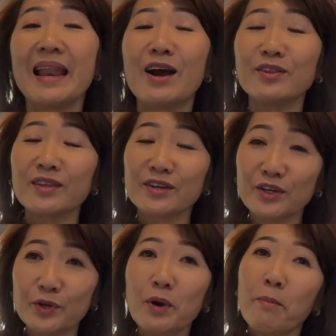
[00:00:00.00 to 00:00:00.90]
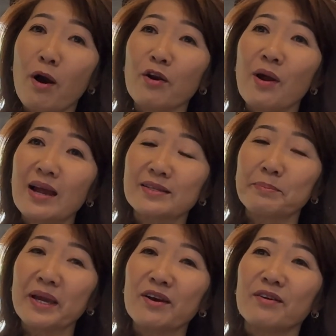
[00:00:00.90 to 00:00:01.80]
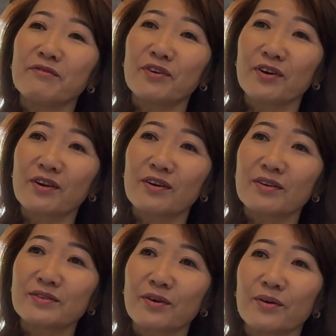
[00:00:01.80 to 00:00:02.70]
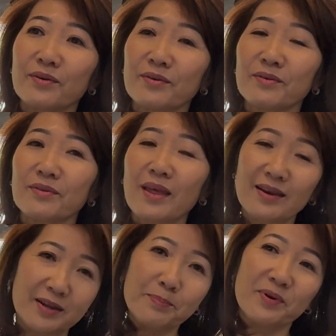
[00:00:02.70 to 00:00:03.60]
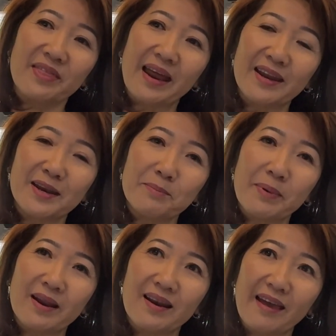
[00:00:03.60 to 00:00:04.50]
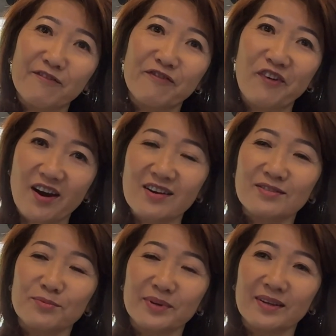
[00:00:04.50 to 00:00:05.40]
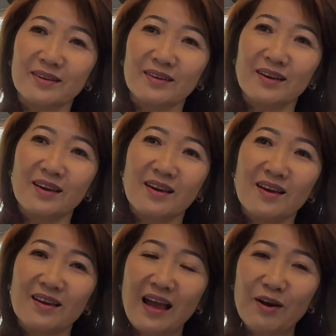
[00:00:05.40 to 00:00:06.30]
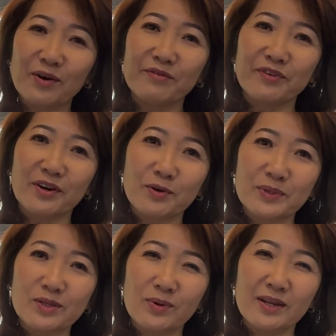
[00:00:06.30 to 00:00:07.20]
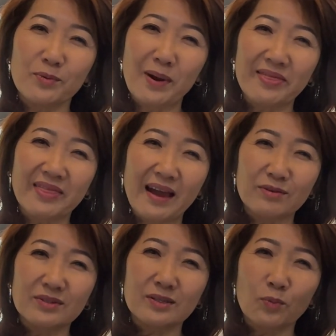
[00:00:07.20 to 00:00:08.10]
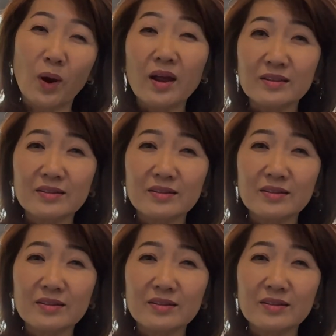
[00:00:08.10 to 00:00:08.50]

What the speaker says: now the newer model has a bigger inverter, so they did put that in. But like for us, our inverter was only 1,000 watts.